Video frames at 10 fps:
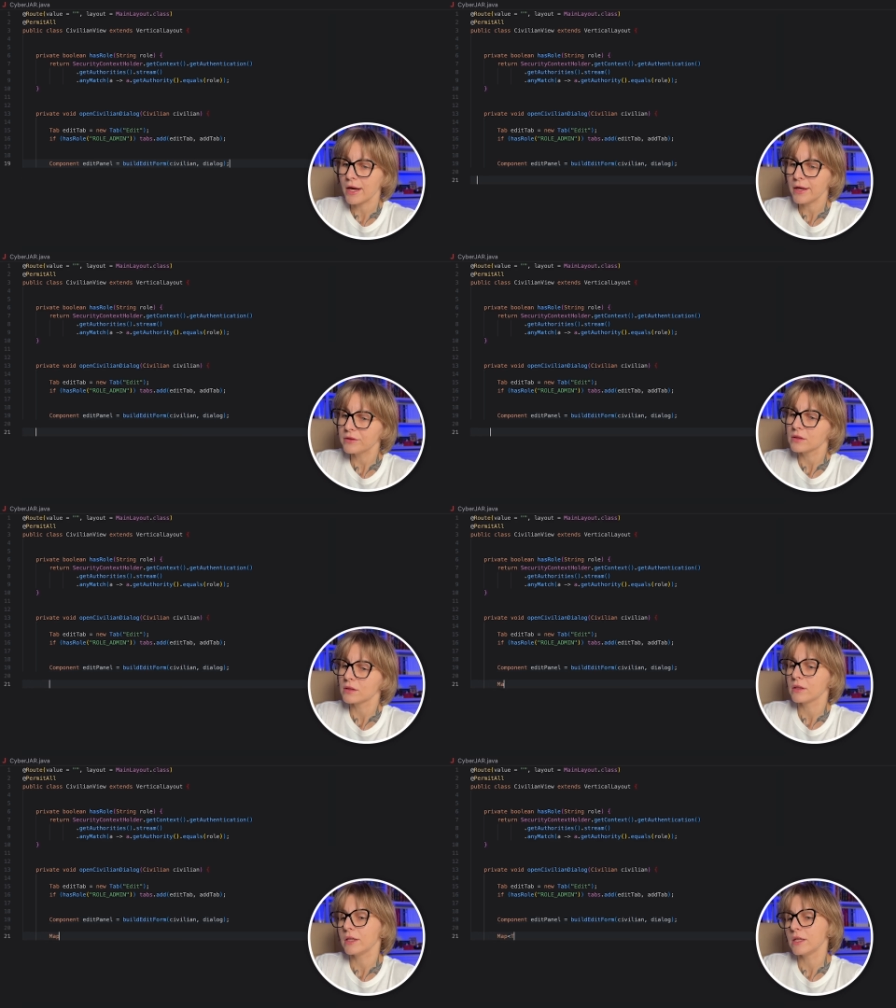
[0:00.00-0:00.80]
add
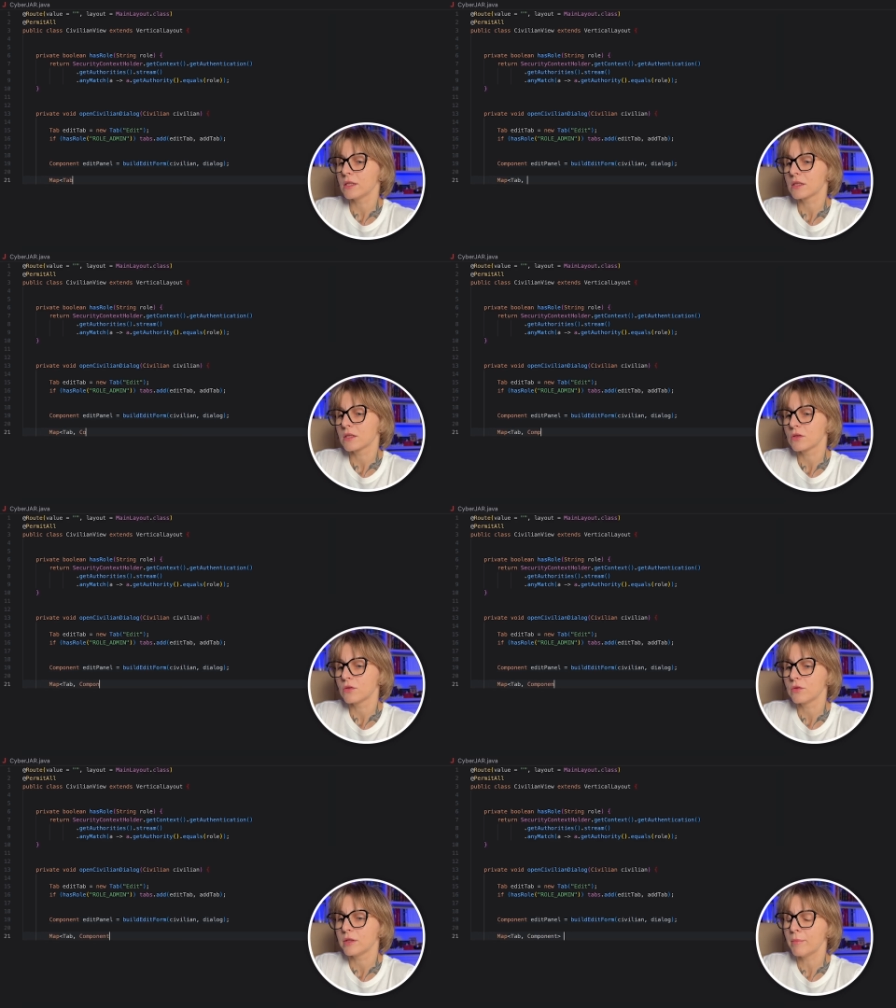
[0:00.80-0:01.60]
the, it
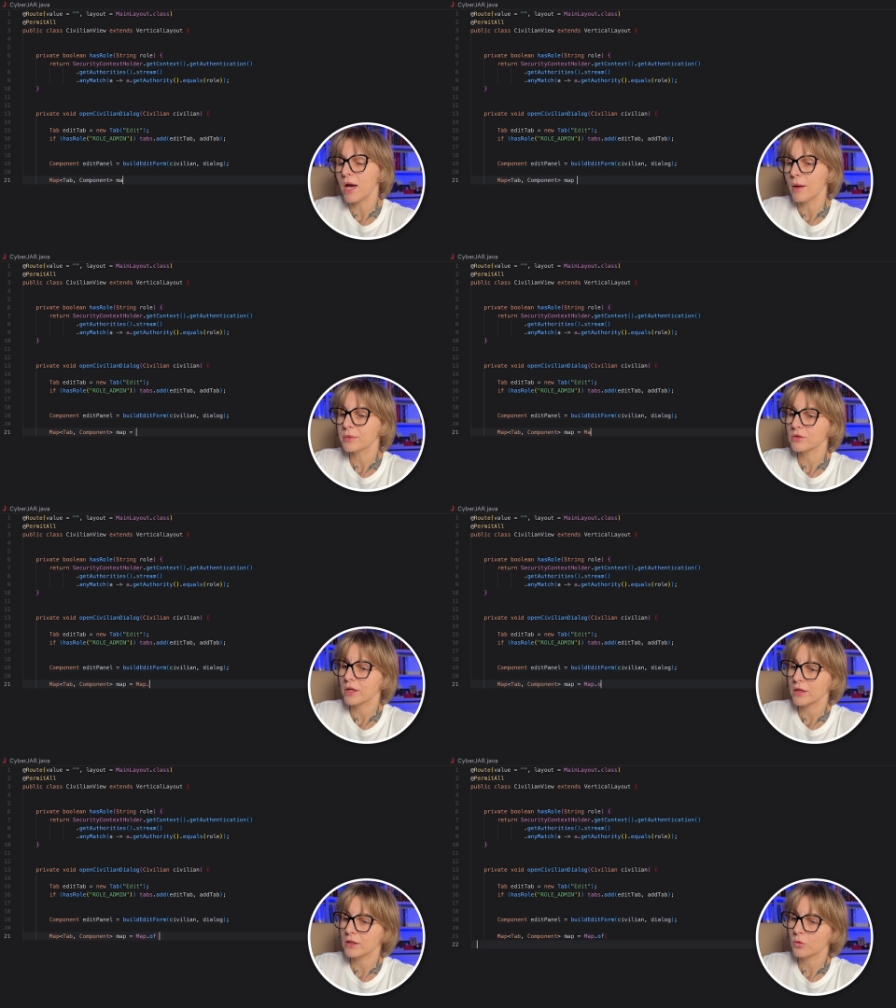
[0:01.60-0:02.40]
to the map
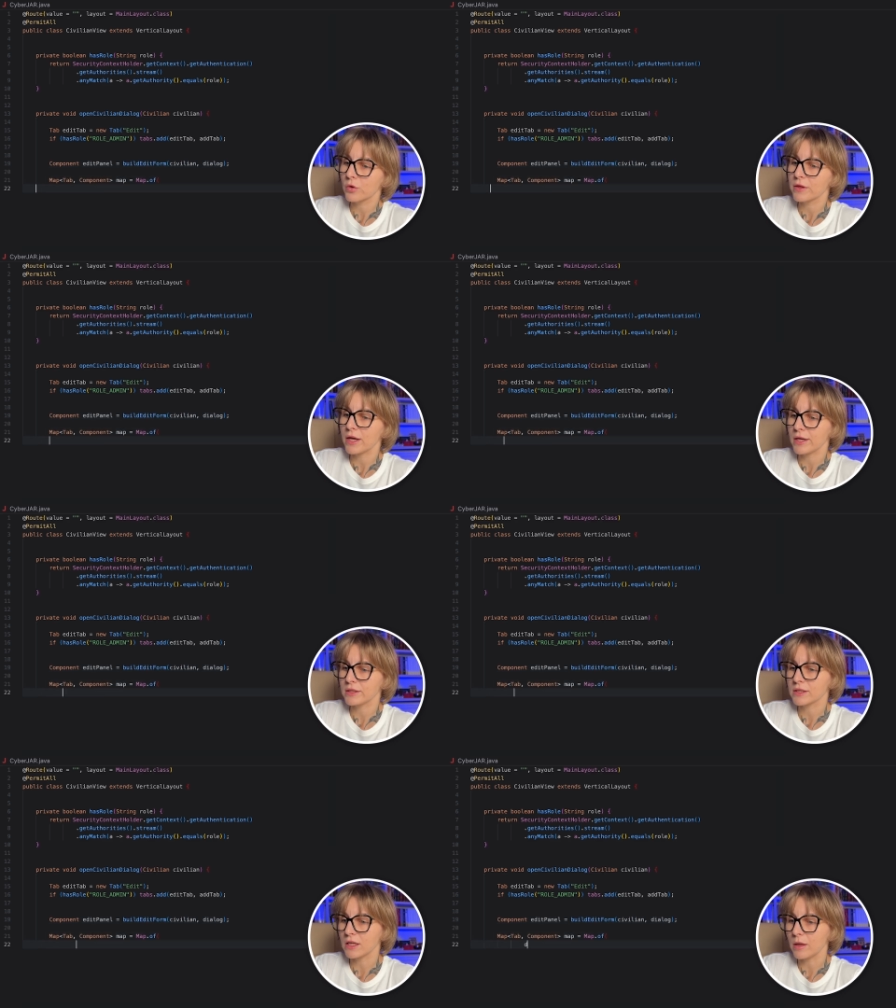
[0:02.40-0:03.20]
together with the
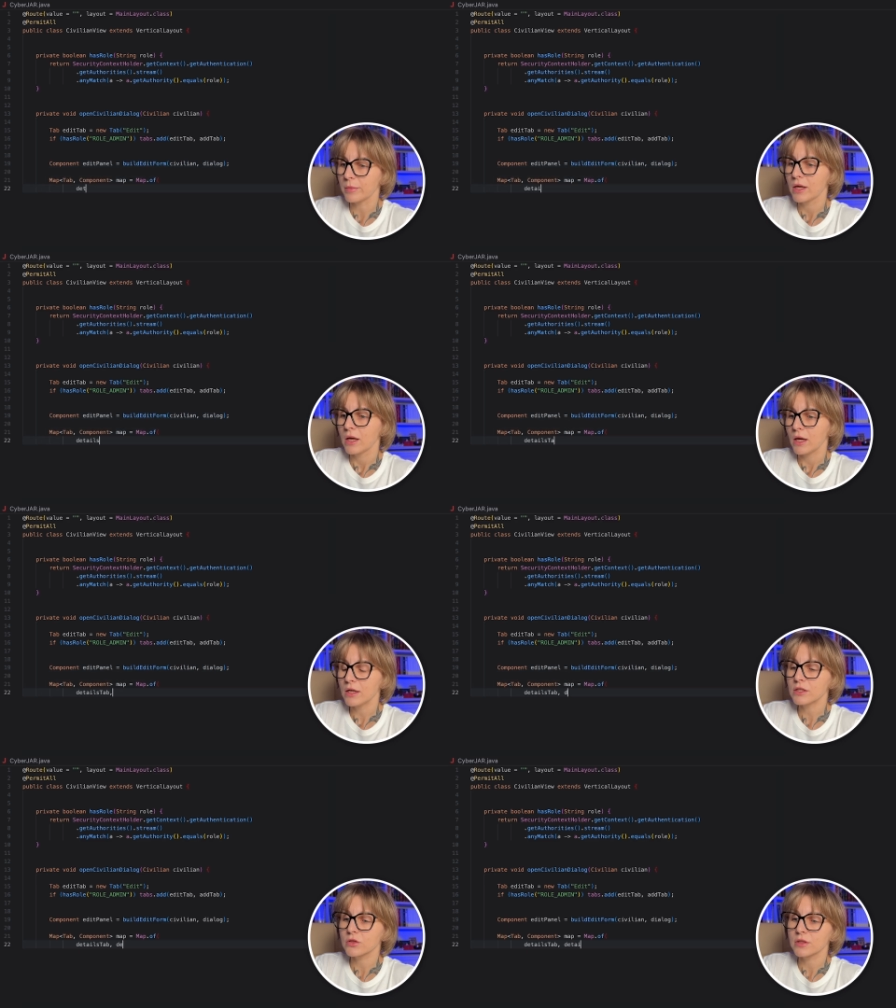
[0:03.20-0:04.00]
Edit tab
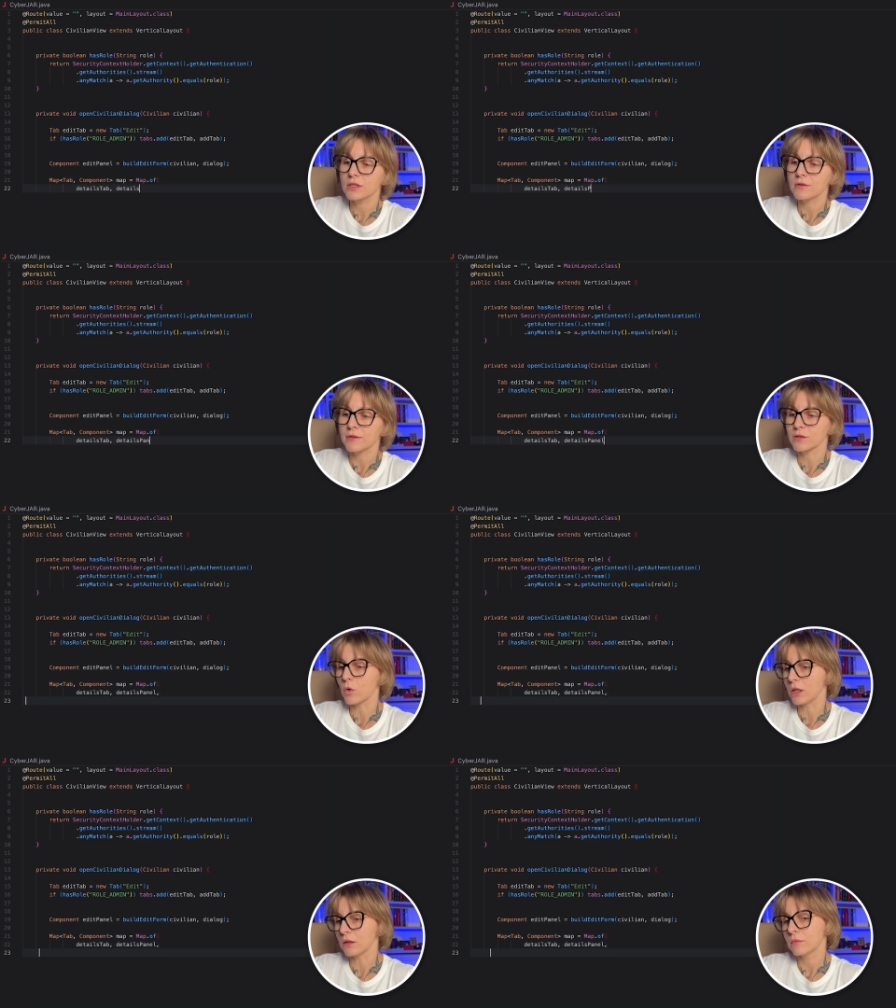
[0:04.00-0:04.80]
and to the div as
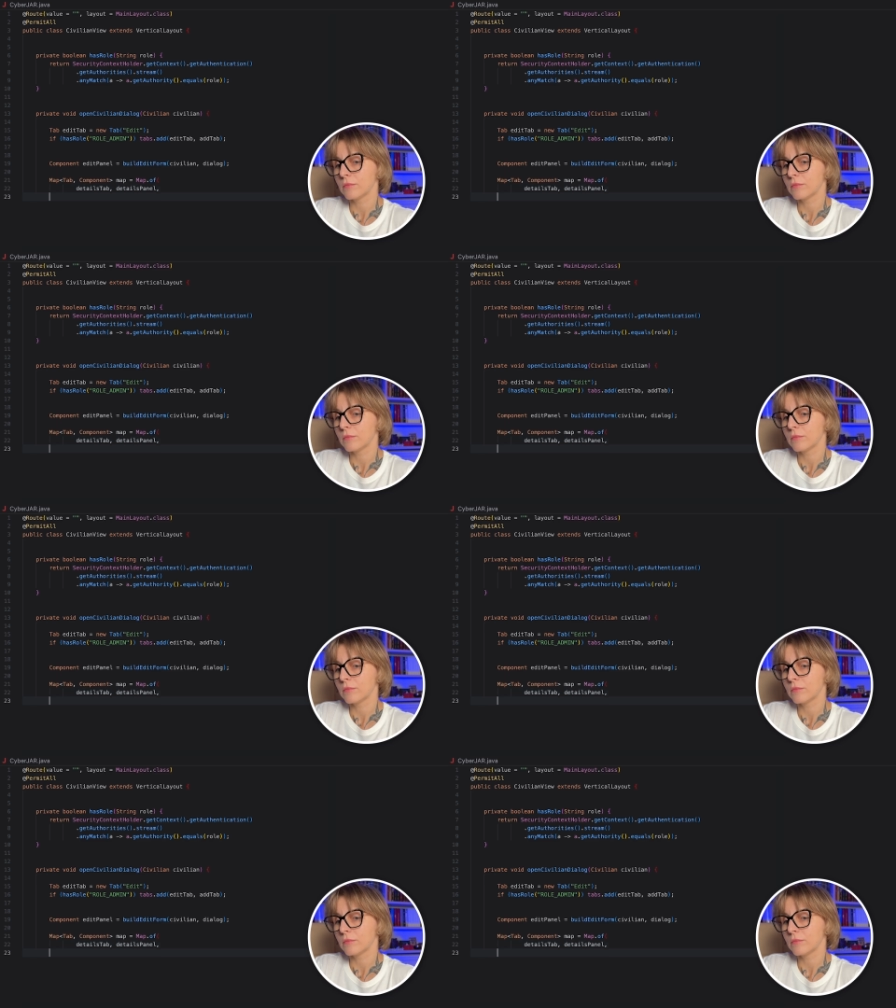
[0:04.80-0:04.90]
well.